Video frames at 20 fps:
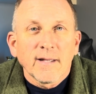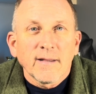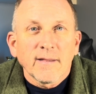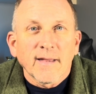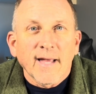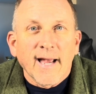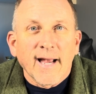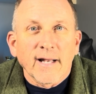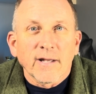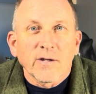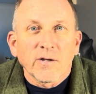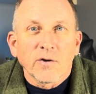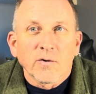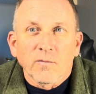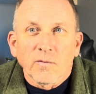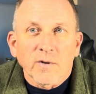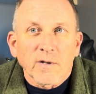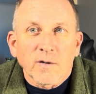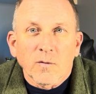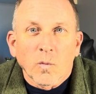that you
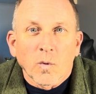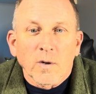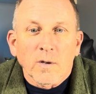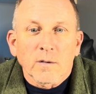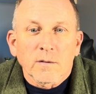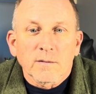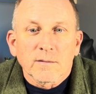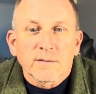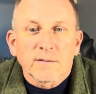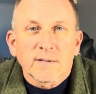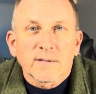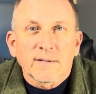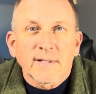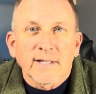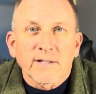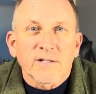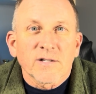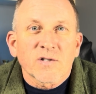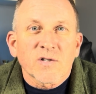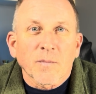really weren't
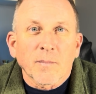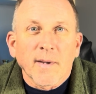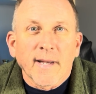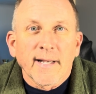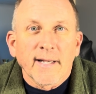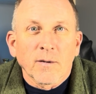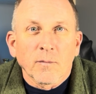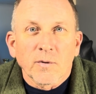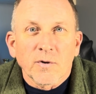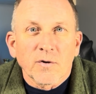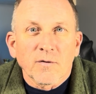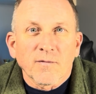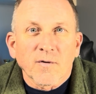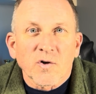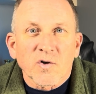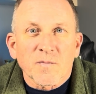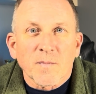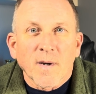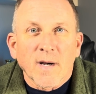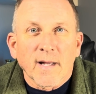anticipating when you
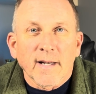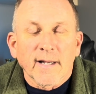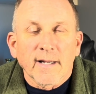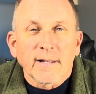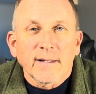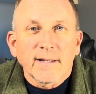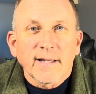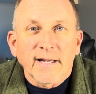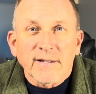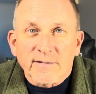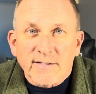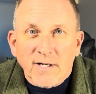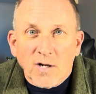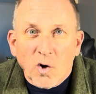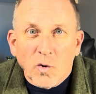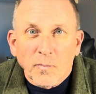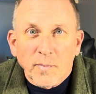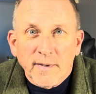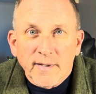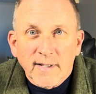first bought it? Has it
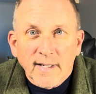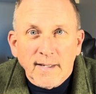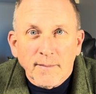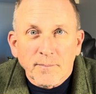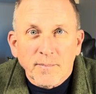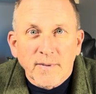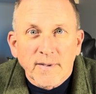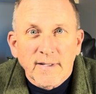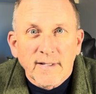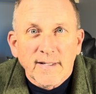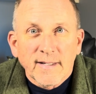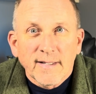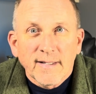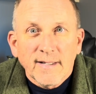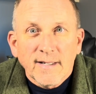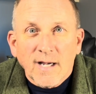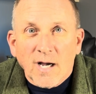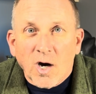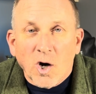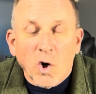opened up
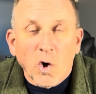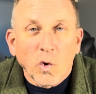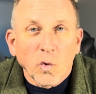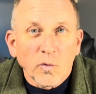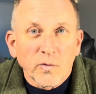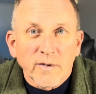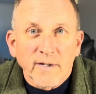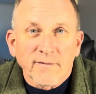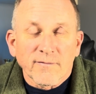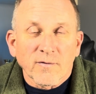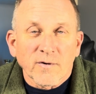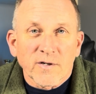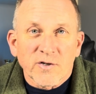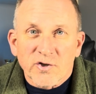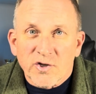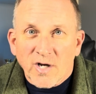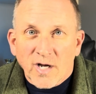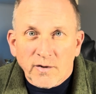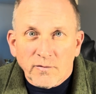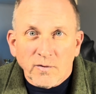a whole different
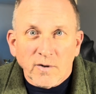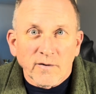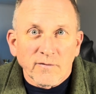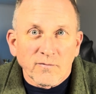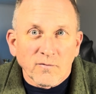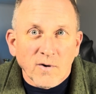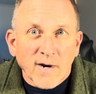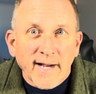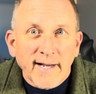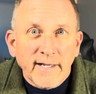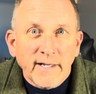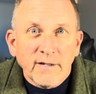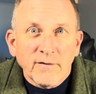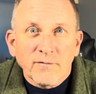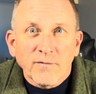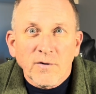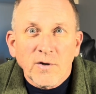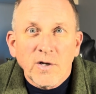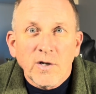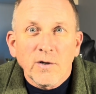genre of riding
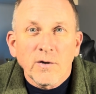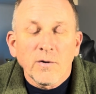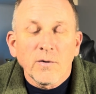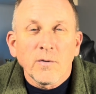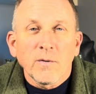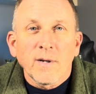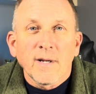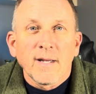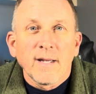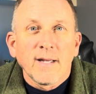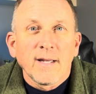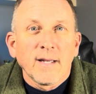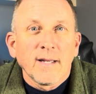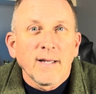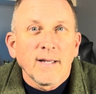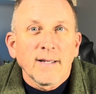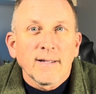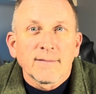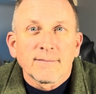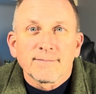for you?
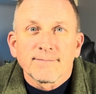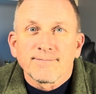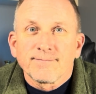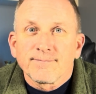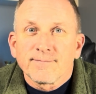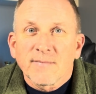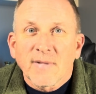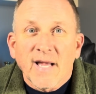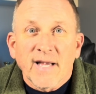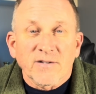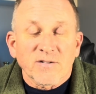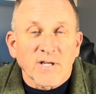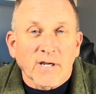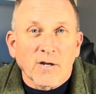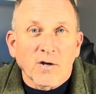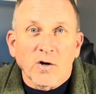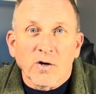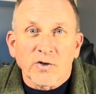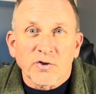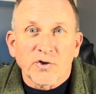Has it
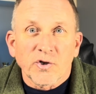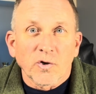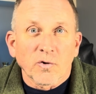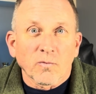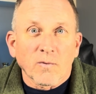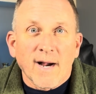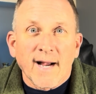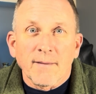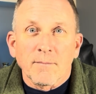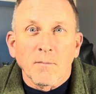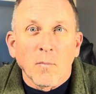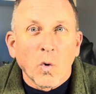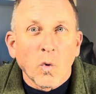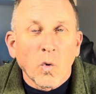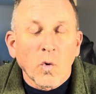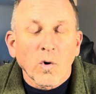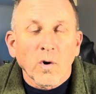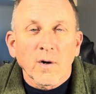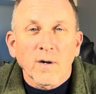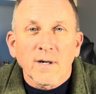caused you to ride
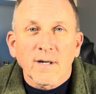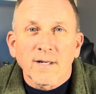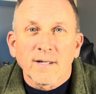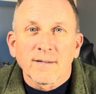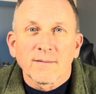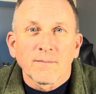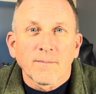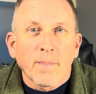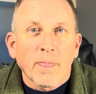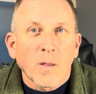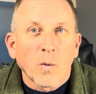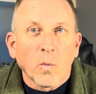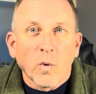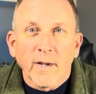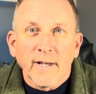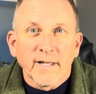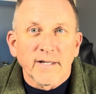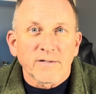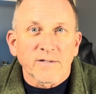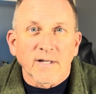more?
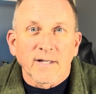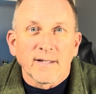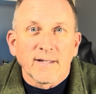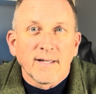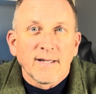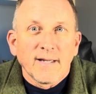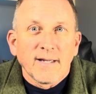What is it?